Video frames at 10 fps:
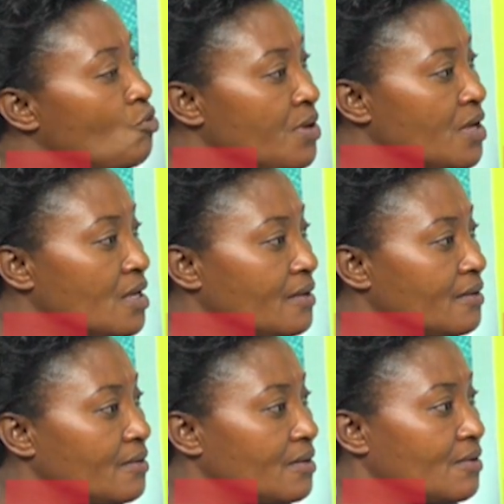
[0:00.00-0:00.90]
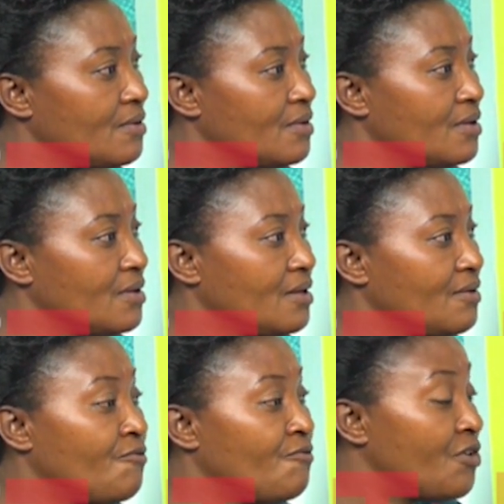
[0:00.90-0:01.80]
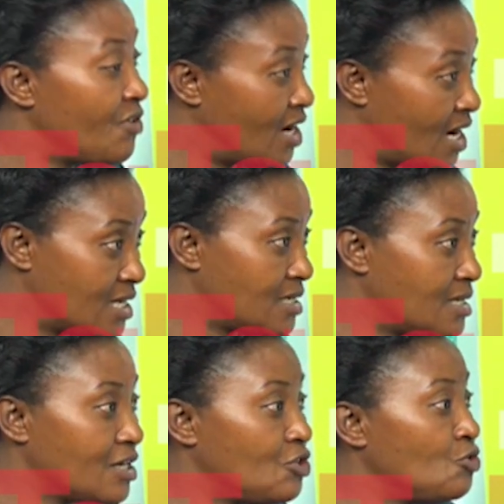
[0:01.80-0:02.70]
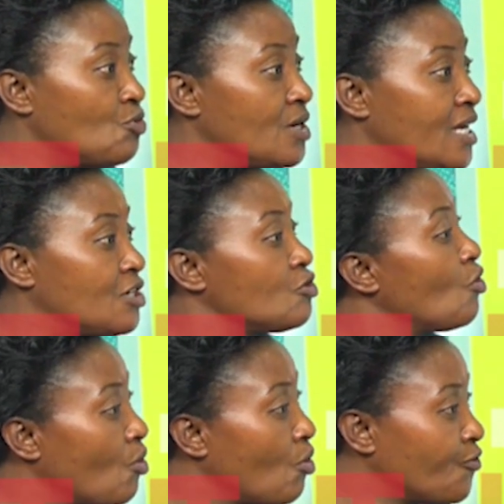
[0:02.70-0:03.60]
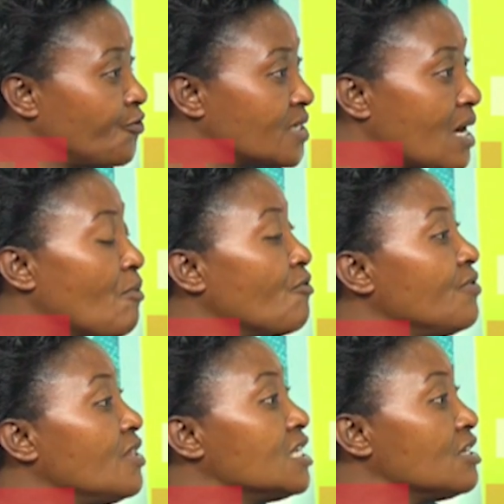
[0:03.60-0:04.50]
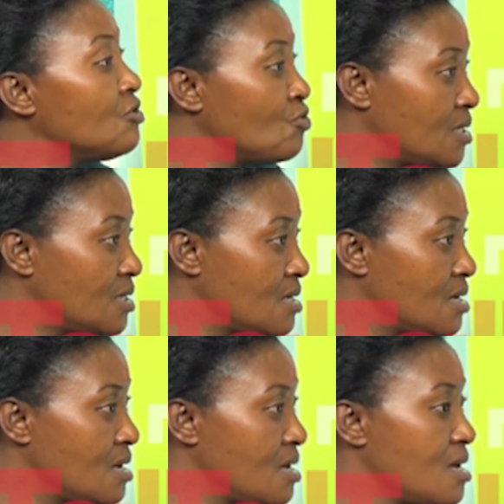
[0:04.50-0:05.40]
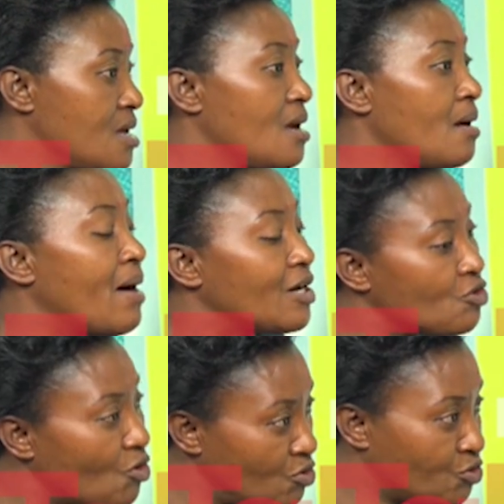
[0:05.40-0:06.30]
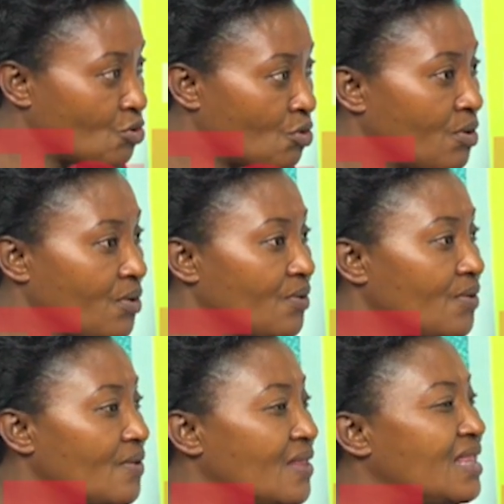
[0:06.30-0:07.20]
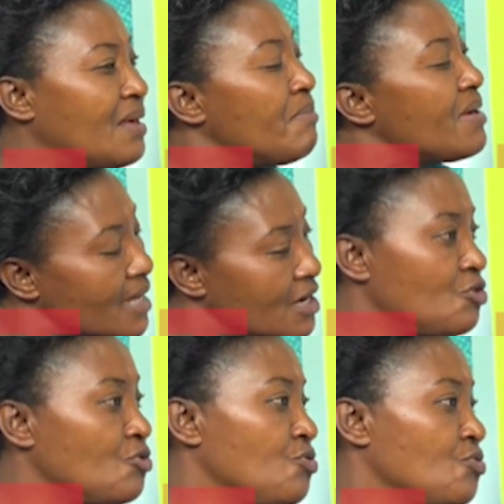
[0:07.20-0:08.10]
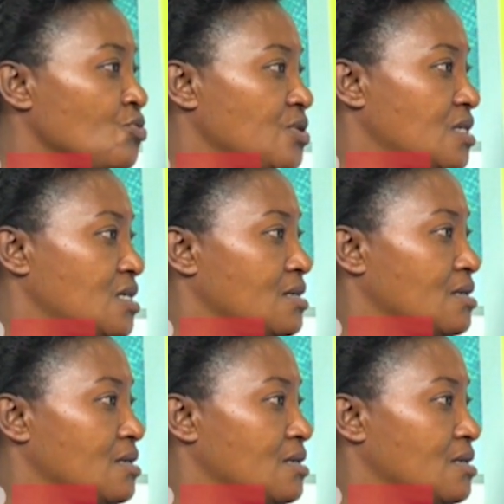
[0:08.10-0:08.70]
be very nice that you let go of some of these issues. But also, the method you used